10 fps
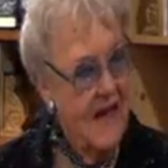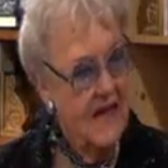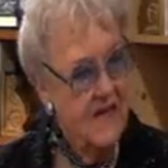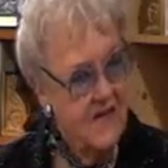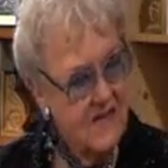
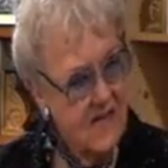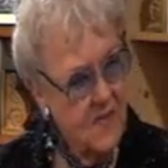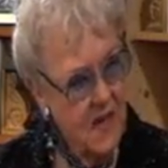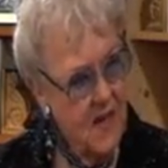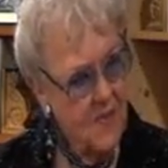And you see
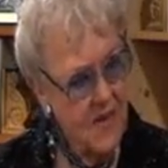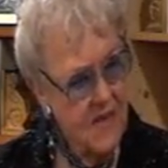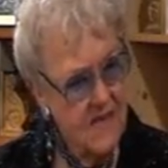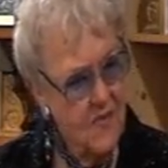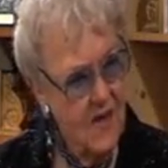people
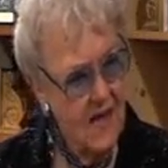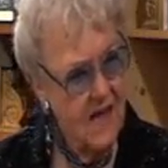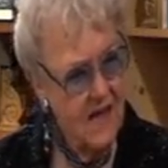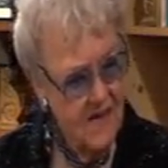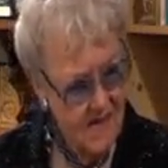as well?